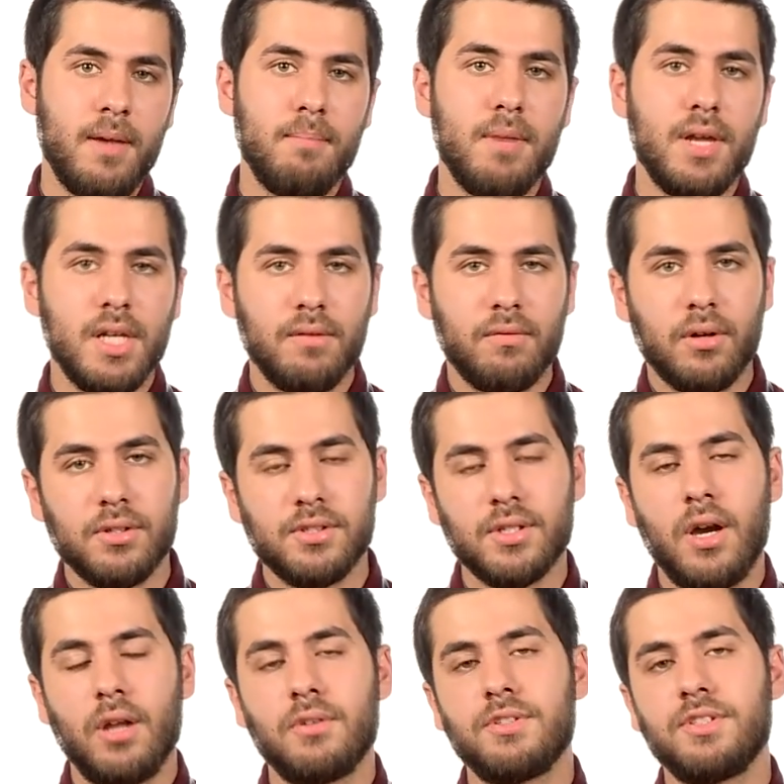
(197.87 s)
Many of our
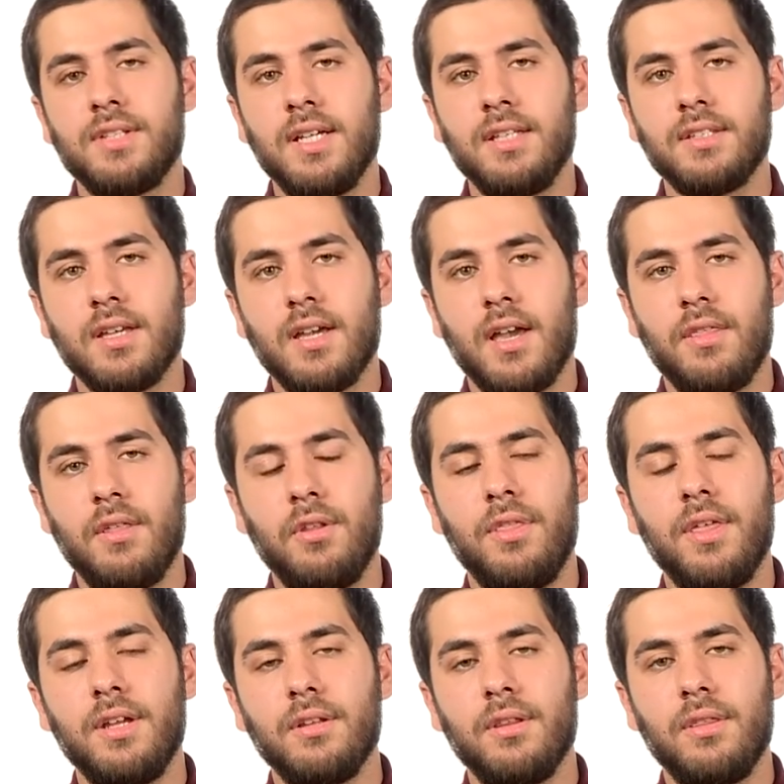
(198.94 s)
scholars state that
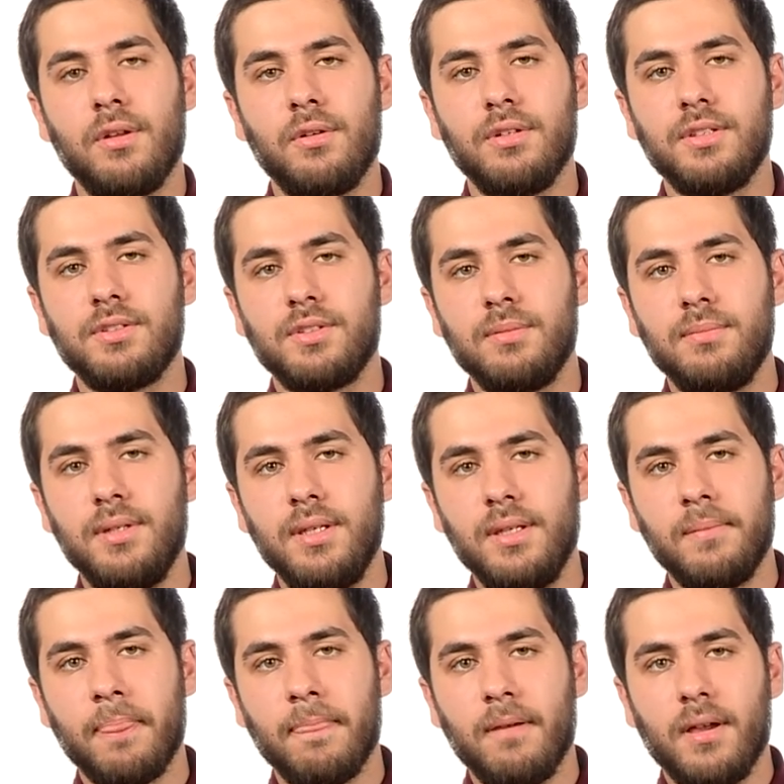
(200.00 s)
they, there needs to
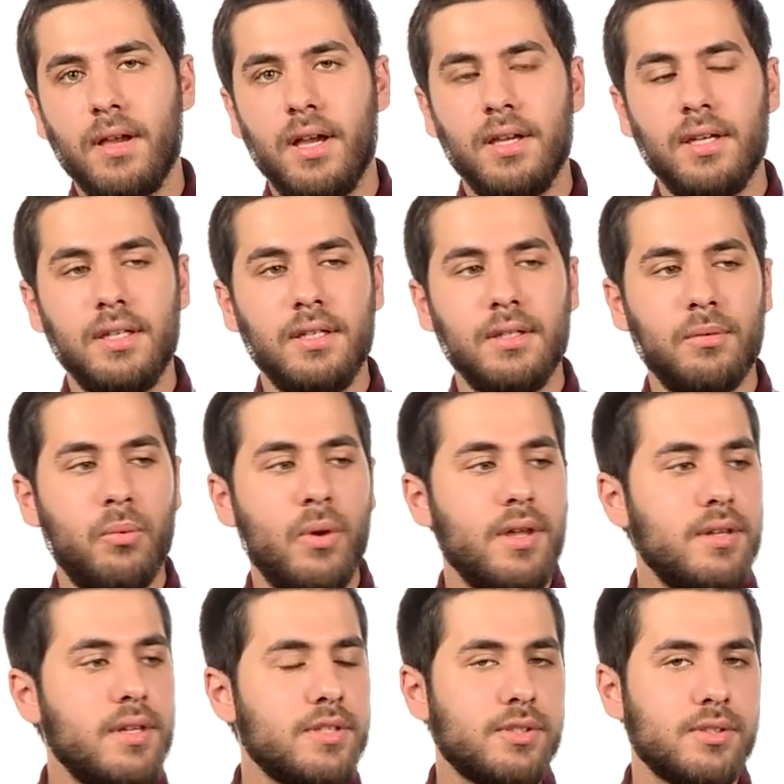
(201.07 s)
be a
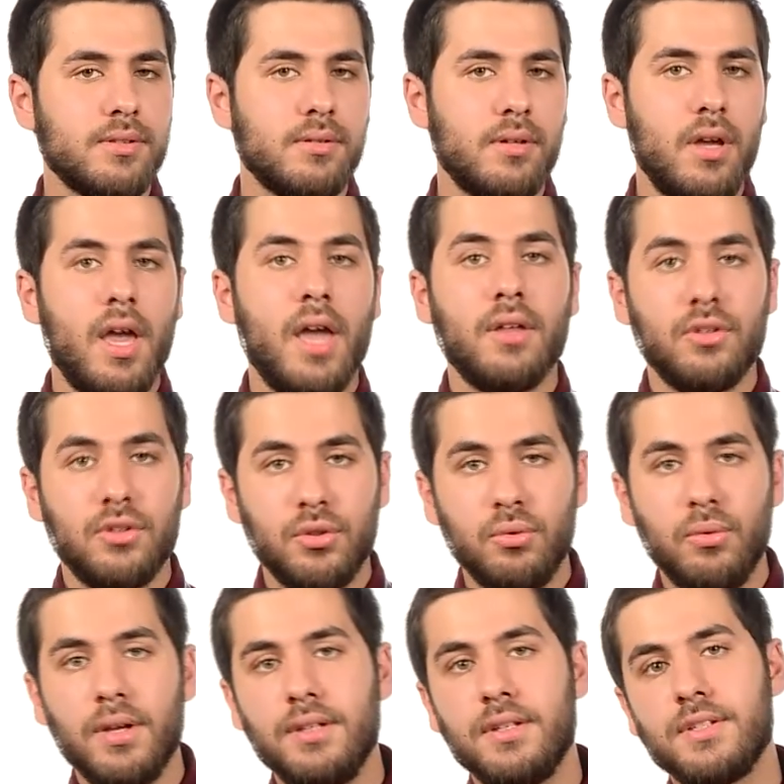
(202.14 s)
witness, two
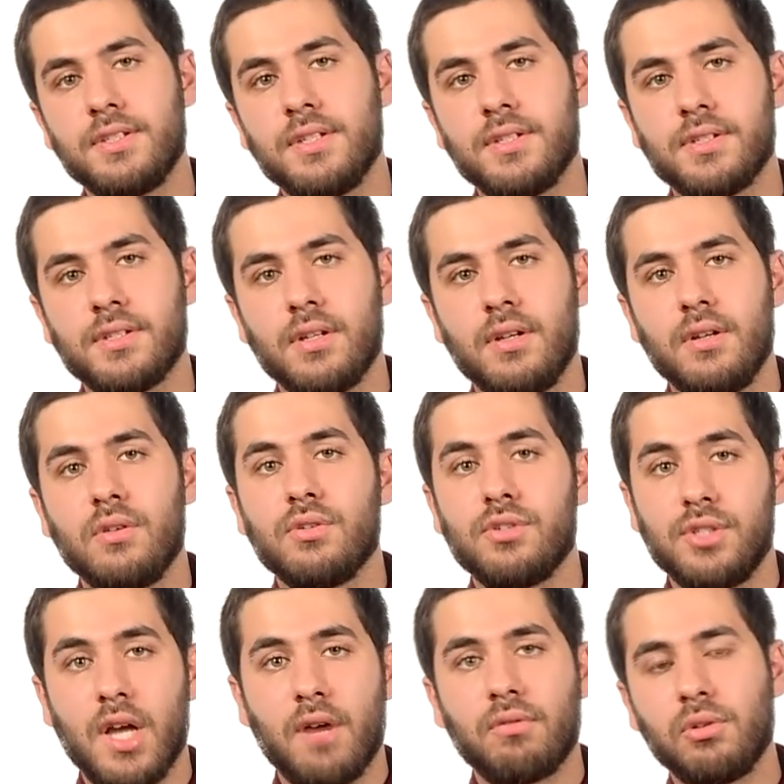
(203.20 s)
witnesses,
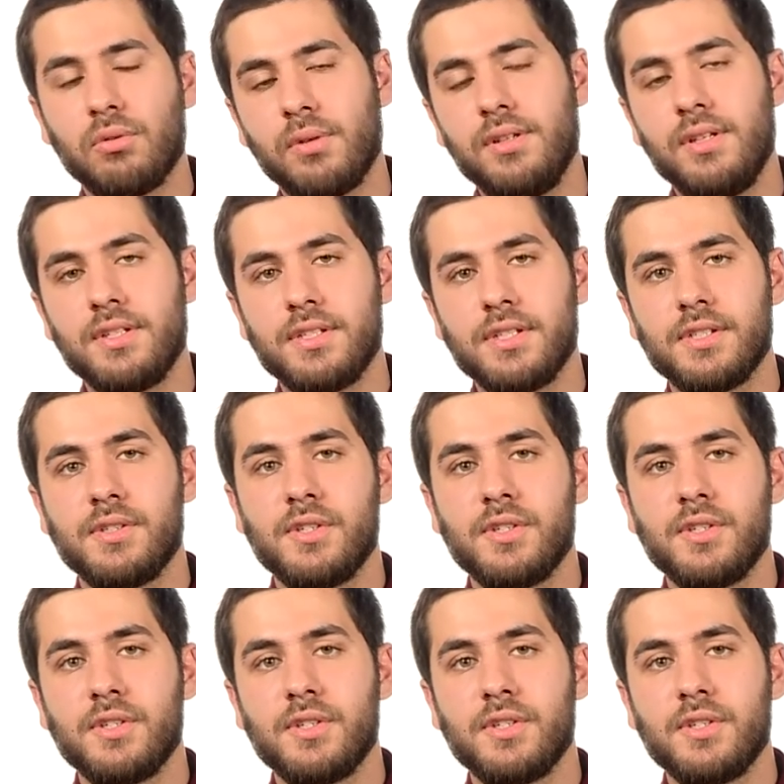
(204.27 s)
several witnesses.